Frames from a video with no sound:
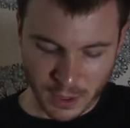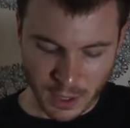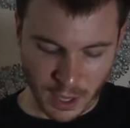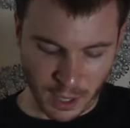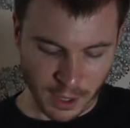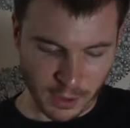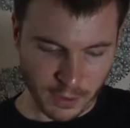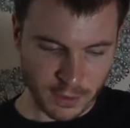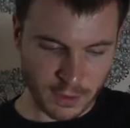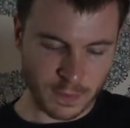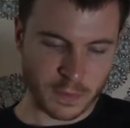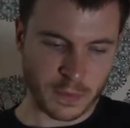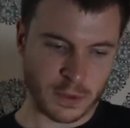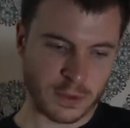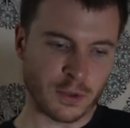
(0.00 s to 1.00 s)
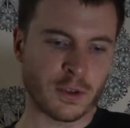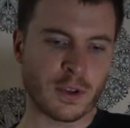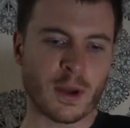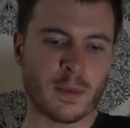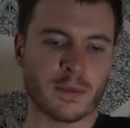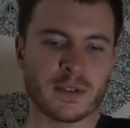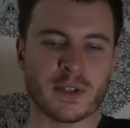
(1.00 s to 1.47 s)
And so you
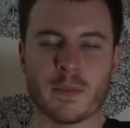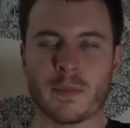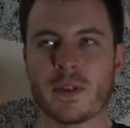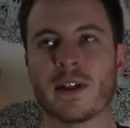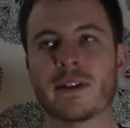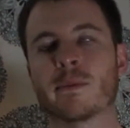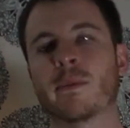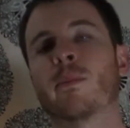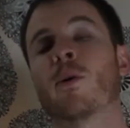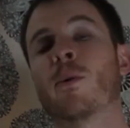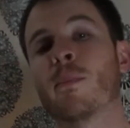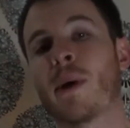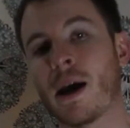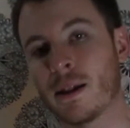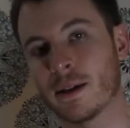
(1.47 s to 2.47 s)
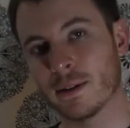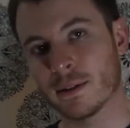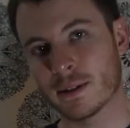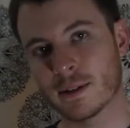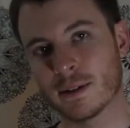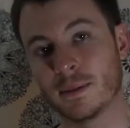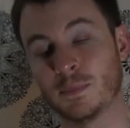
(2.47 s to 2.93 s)
come to something that's a bit more
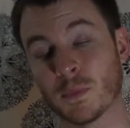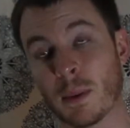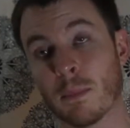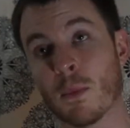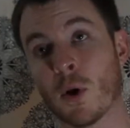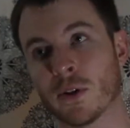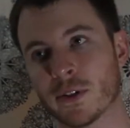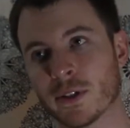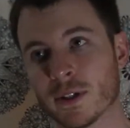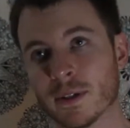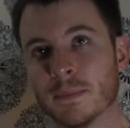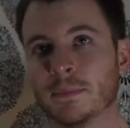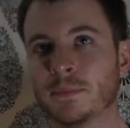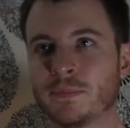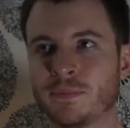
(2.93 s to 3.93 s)
balanced and malty,